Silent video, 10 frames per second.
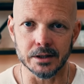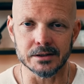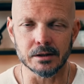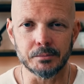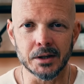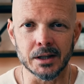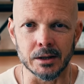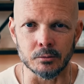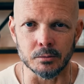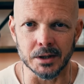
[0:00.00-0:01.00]
It's something
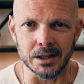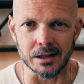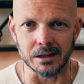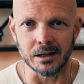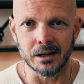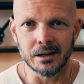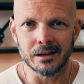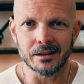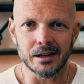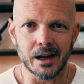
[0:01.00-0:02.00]
they read
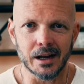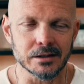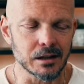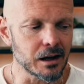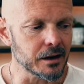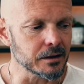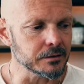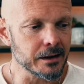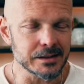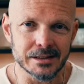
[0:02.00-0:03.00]
that a lot
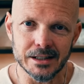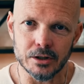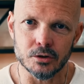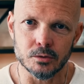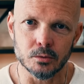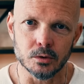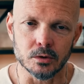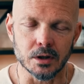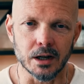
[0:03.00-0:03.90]
of sexual,